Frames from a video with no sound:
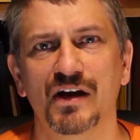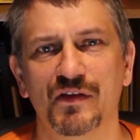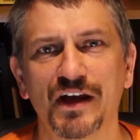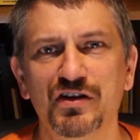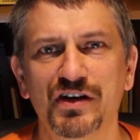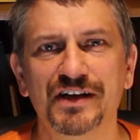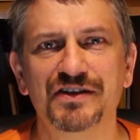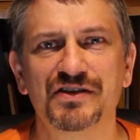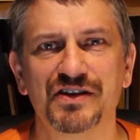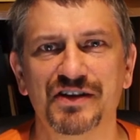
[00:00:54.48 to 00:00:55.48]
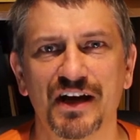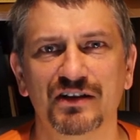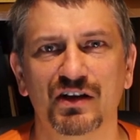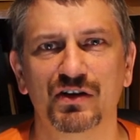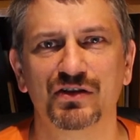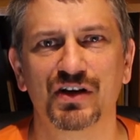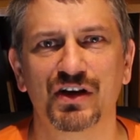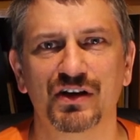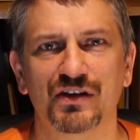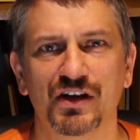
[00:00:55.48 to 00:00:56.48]
Then you need to download
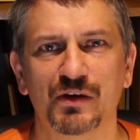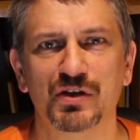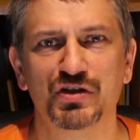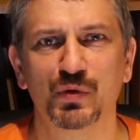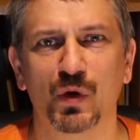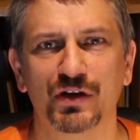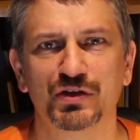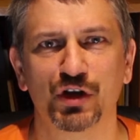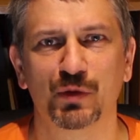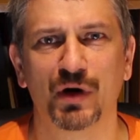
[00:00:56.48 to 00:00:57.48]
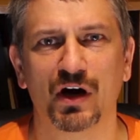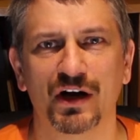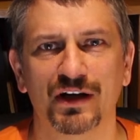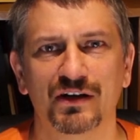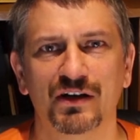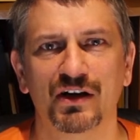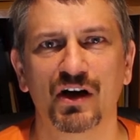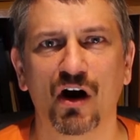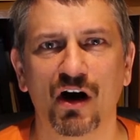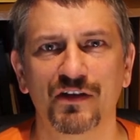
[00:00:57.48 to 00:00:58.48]
the image you want to your Pi,
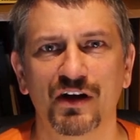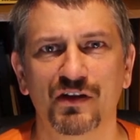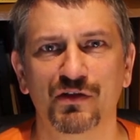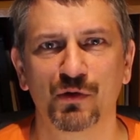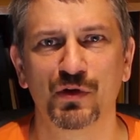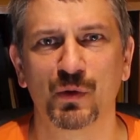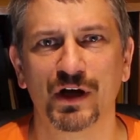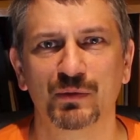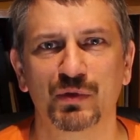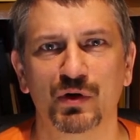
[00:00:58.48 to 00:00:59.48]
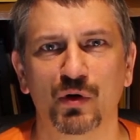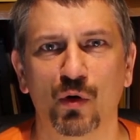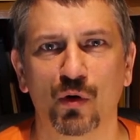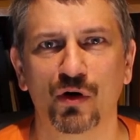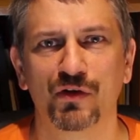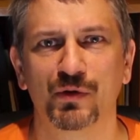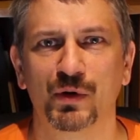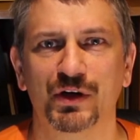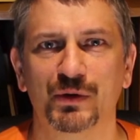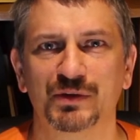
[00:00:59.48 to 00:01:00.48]
either through the web or through
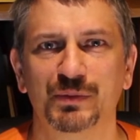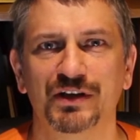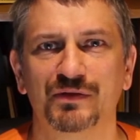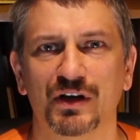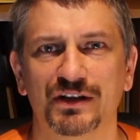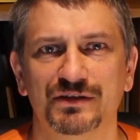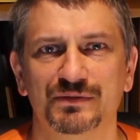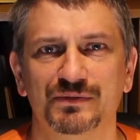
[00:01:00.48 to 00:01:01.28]
a U S B device.